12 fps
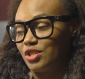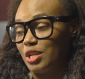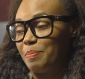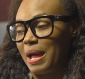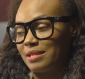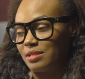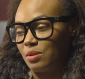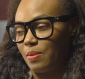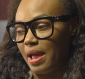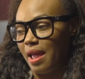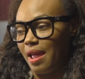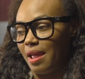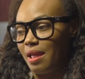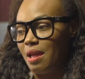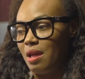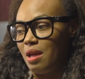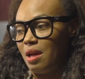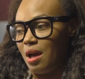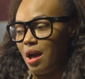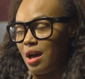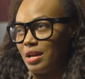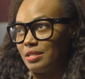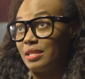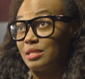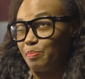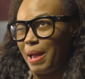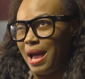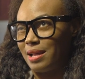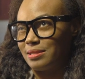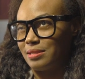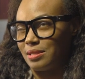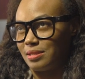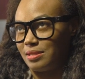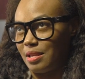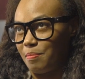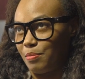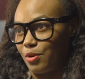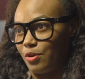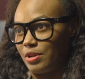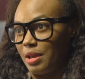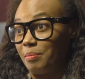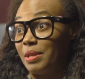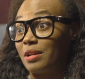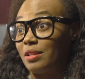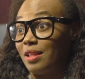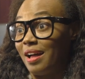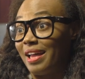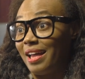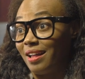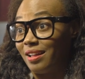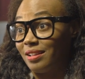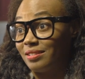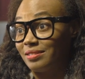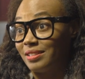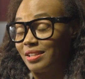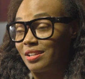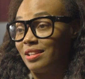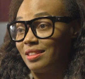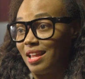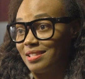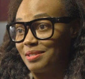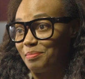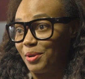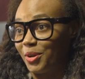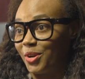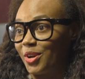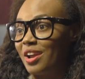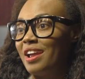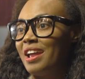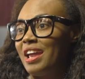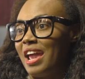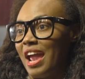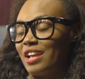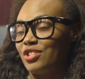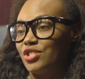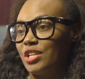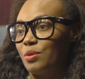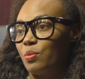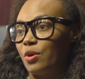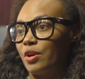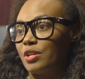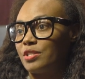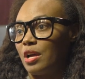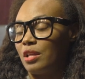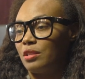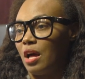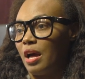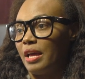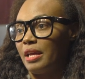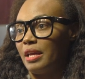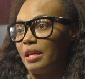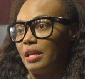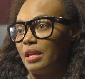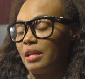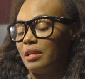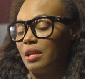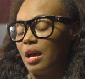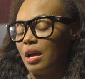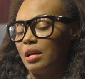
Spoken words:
she passed away this past December, named Nicola Lavenberg. And she worked a lot in